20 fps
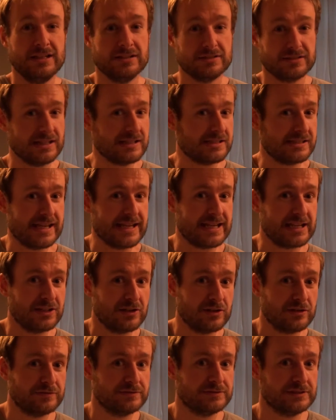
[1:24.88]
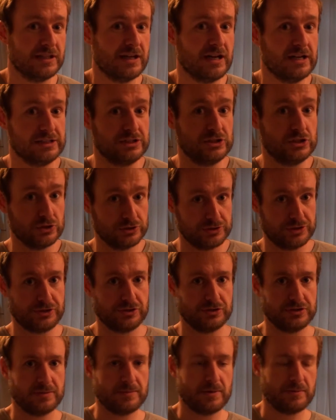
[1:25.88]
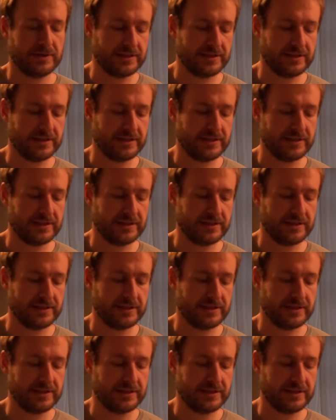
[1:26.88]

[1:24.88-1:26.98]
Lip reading: So that's taken over a good chunk of my